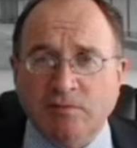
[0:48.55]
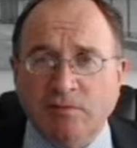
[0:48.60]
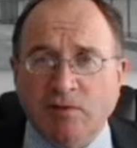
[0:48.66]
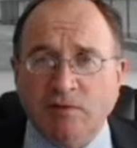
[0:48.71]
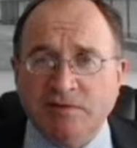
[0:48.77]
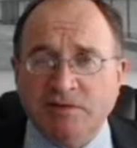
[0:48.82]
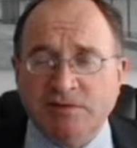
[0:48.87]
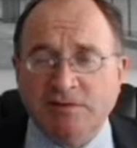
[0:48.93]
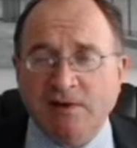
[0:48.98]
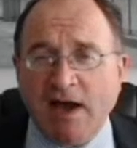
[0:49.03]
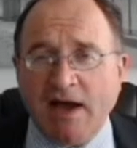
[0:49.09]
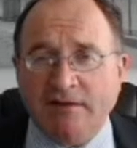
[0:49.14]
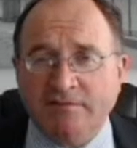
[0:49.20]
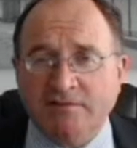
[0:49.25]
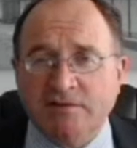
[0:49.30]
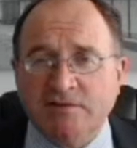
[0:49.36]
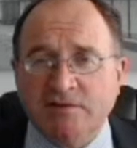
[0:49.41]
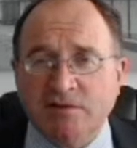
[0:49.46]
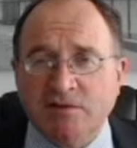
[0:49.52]
What you have
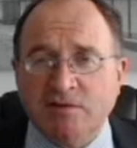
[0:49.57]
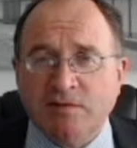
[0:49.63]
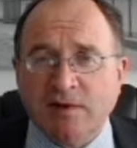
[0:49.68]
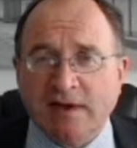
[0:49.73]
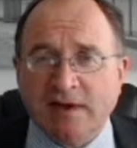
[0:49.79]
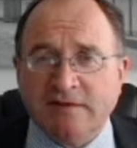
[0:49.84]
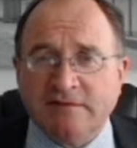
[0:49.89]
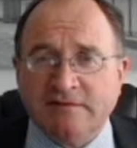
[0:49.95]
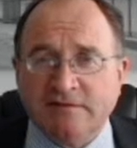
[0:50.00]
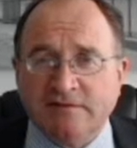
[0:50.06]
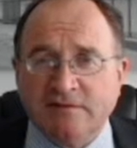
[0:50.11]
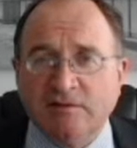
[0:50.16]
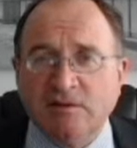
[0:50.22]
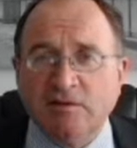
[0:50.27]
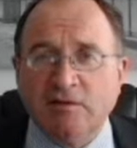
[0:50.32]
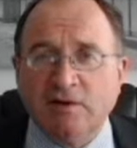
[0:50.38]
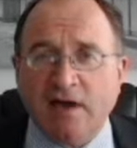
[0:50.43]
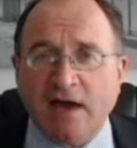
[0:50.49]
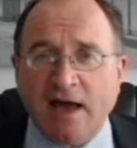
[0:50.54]
to do is
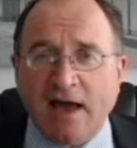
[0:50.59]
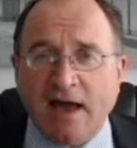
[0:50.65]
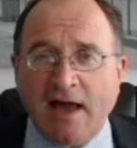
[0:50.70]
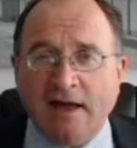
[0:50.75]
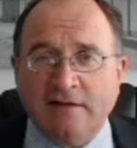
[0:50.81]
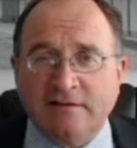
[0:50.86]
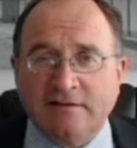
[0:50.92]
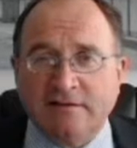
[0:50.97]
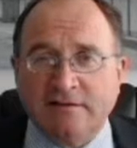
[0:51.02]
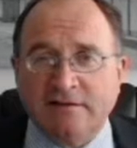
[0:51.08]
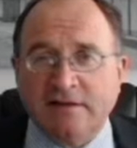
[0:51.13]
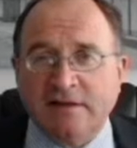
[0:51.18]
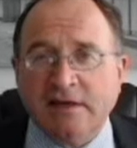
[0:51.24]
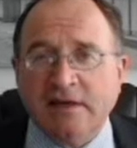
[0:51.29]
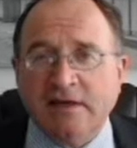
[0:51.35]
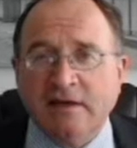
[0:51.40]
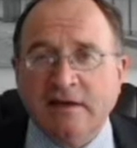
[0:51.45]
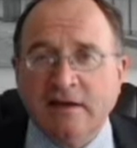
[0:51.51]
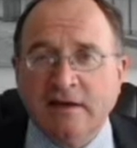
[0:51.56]
look at
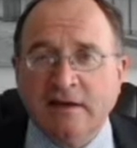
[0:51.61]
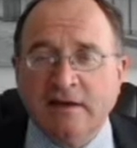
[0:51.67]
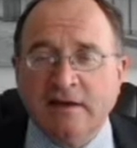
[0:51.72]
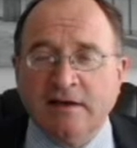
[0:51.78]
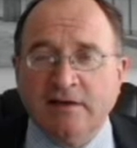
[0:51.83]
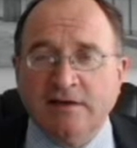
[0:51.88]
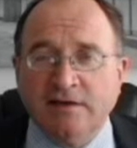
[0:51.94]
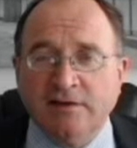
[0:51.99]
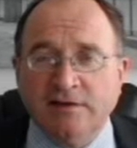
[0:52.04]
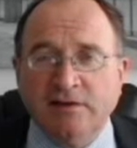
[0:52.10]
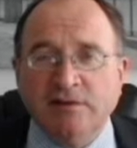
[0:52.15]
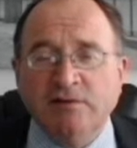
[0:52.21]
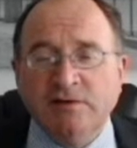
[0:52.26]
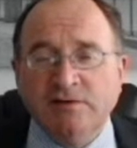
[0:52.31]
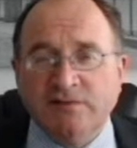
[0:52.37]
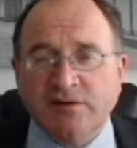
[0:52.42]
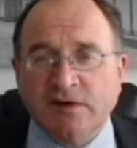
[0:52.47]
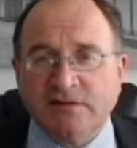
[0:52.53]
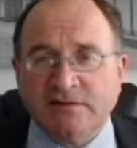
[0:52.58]
the
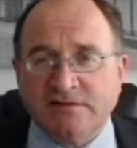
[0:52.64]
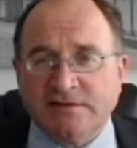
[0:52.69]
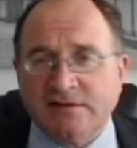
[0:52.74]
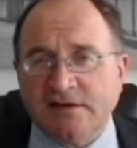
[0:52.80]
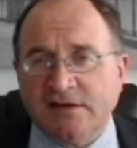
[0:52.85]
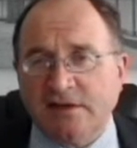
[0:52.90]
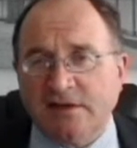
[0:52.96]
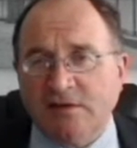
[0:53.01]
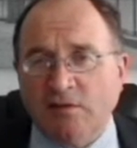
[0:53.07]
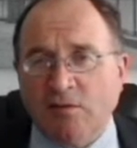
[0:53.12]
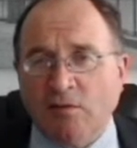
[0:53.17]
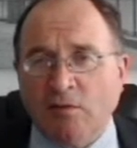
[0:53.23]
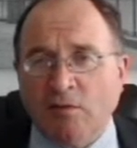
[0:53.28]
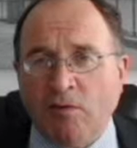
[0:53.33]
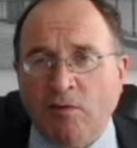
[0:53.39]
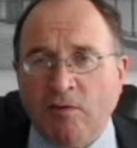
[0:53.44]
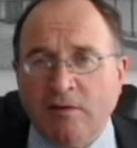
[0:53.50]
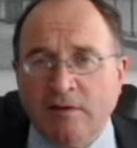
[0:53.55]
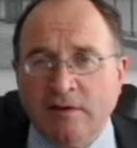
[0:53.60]
university
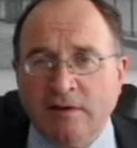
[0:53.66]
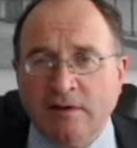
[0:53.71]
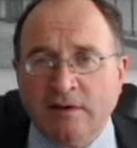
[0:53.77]
or